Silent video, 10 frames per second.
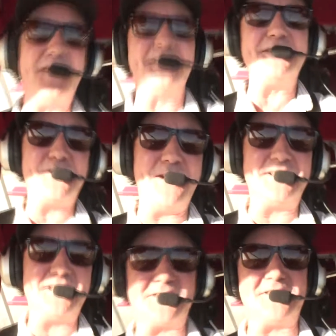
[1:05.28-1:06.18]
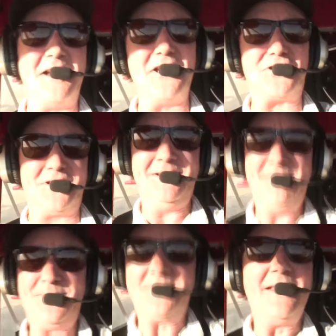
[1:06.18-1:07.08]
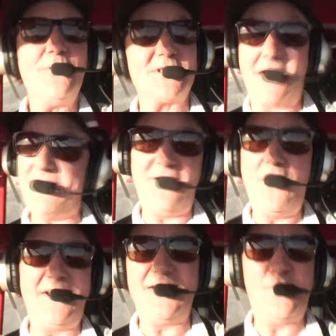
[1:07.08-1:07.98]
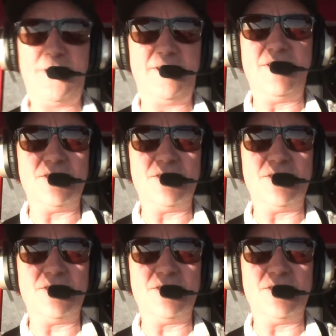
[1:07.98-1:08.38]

finally to our destination. So I have no idea what